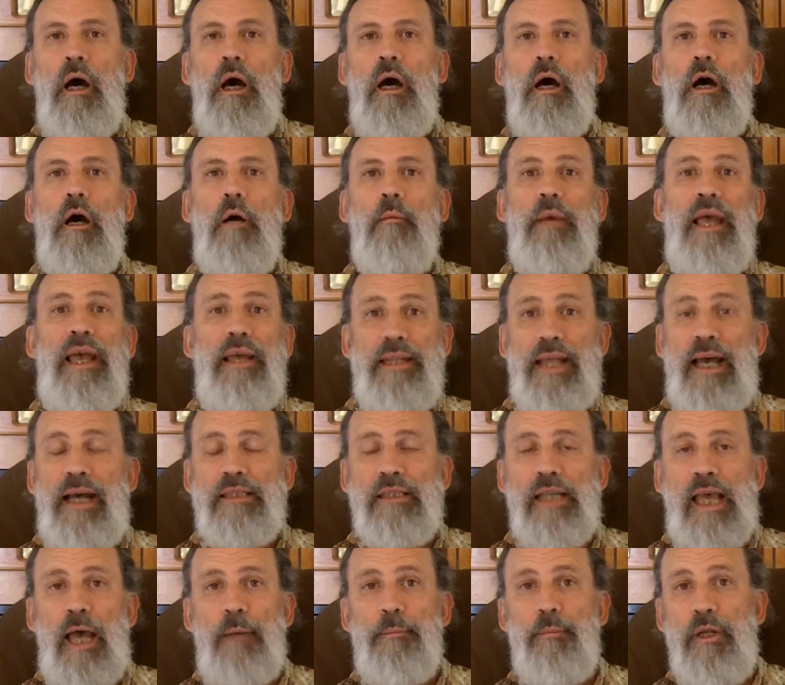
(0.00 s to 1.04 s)
Um, and
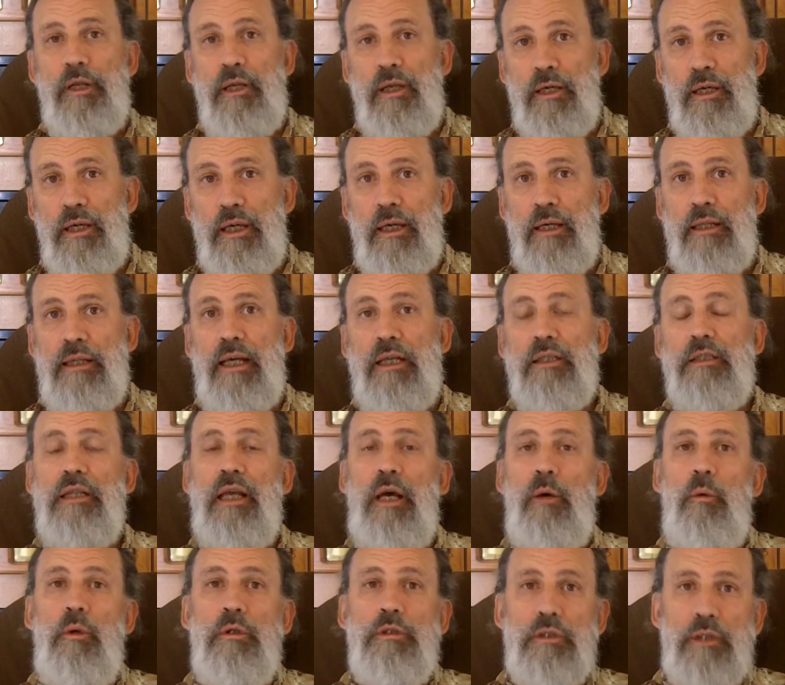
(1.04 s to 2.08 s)
that's happening again. That,
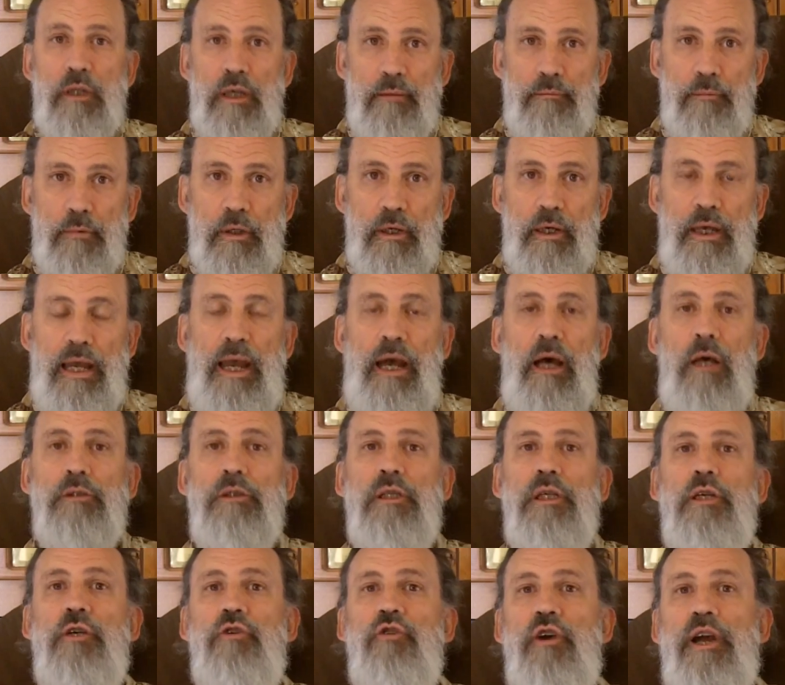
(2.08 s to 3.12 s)
that was the, the
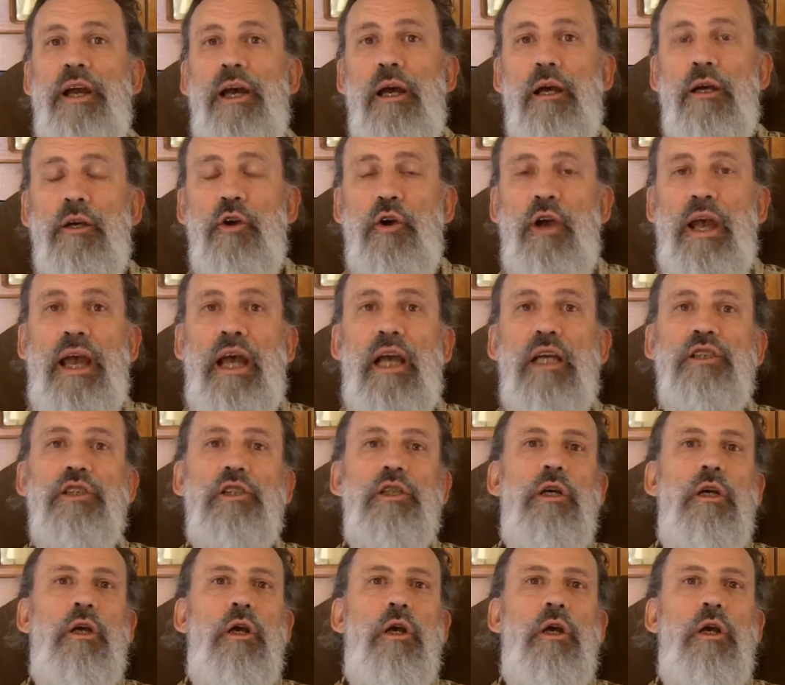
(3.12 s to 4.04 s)
housing cra crash.